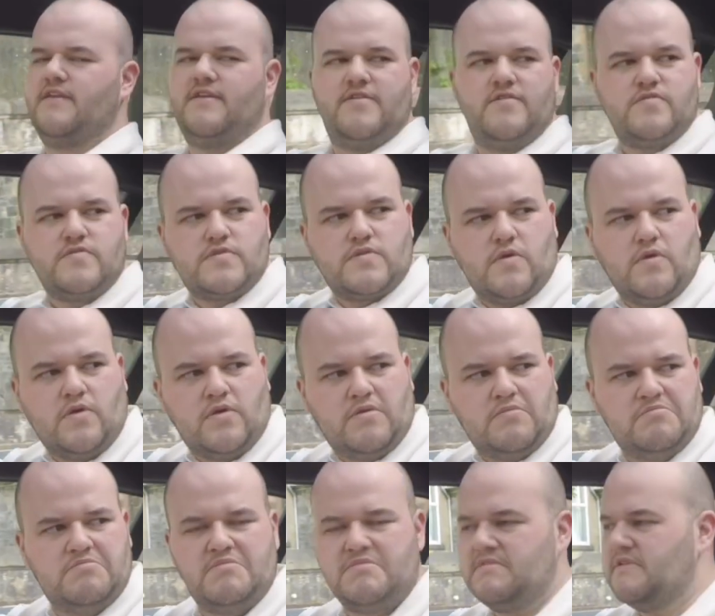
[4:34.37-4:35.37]
So
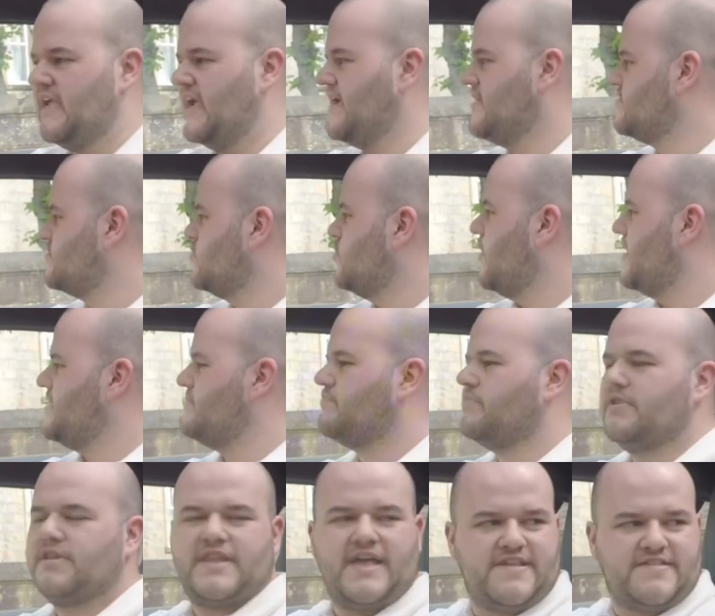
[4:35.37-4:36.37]
yeah, it's quite
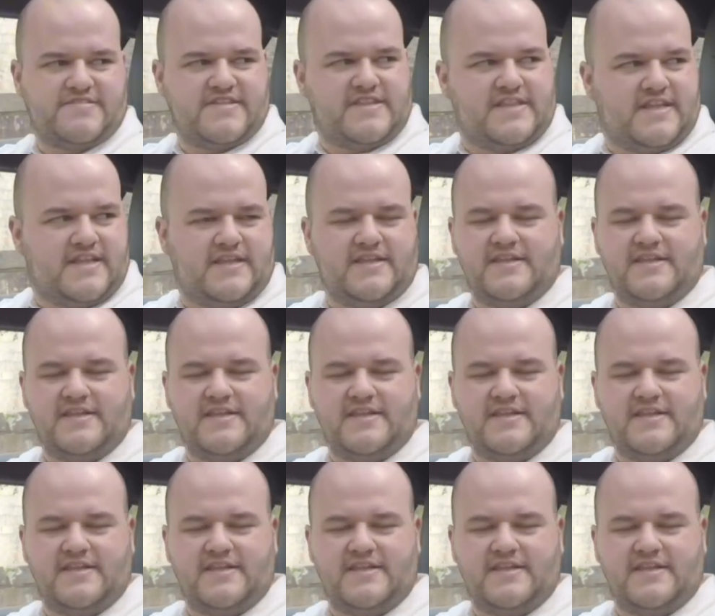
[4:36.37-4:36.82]
pleasant